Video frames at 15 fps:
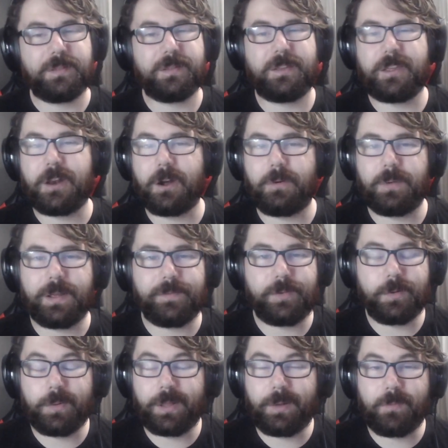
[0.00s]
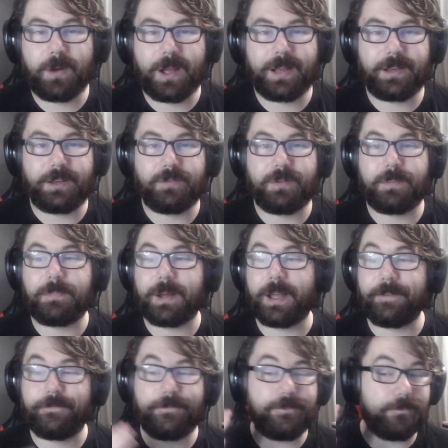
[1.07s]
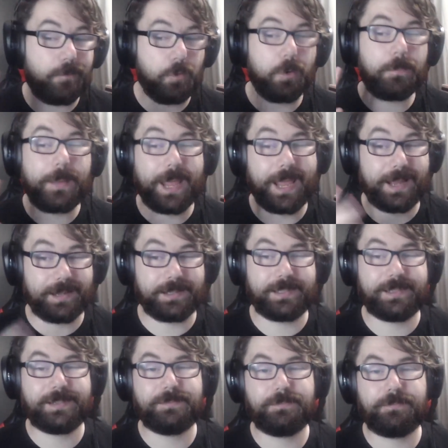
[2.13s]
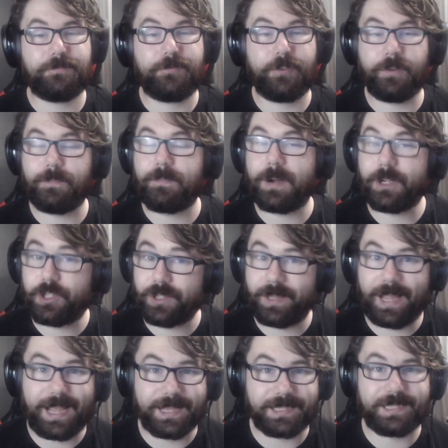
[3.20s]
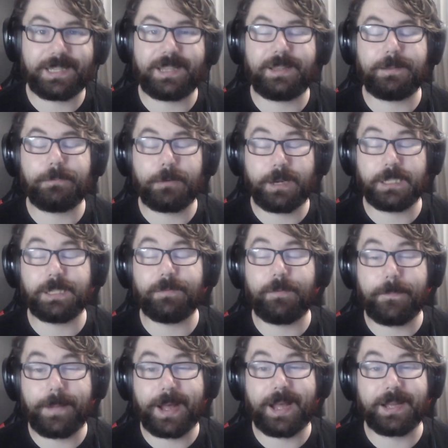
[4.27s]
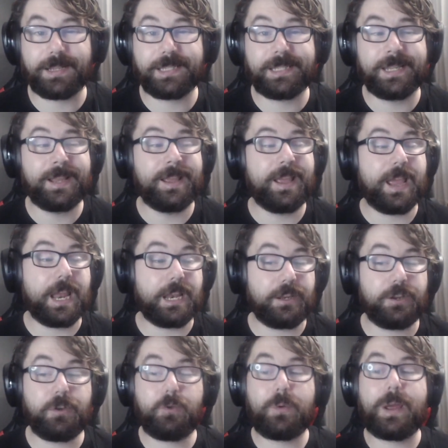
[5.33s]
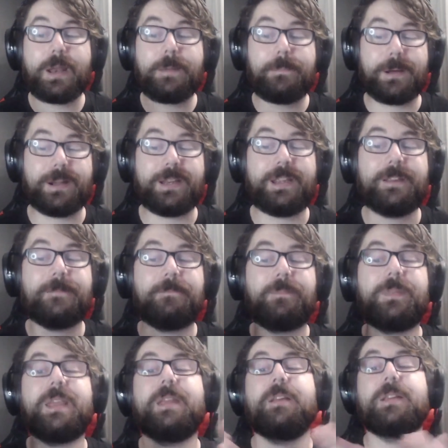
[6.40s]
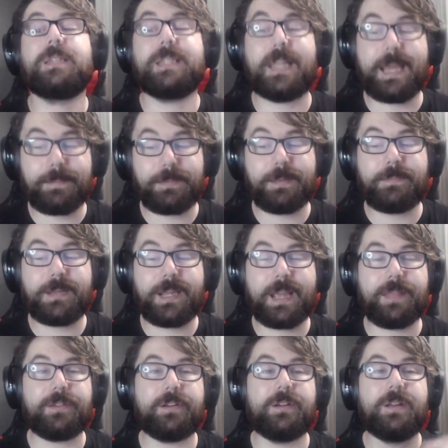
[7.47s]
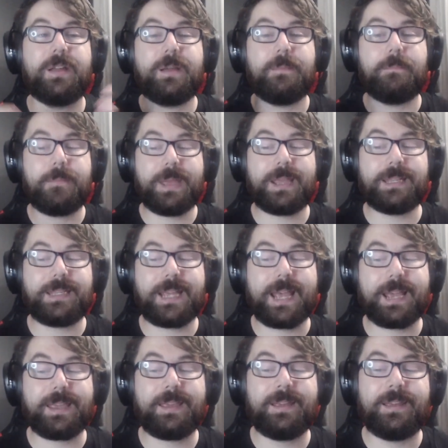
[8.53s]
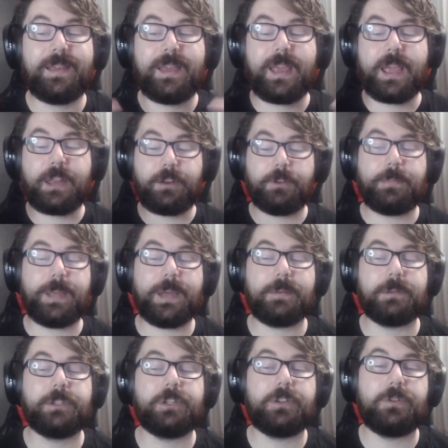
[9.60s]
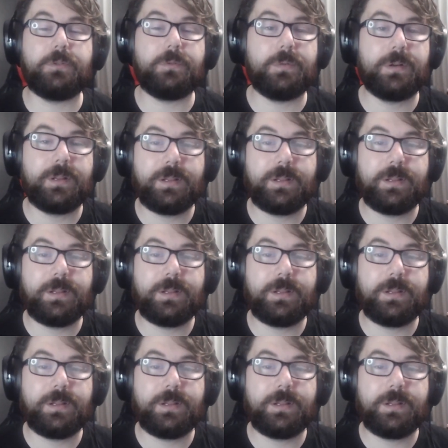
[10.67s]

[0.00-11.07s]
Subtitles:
if you really want, you can buy 4 packs for much less than the price of a box, and you and a buddy can slap them together, make a deck, and you'll be able to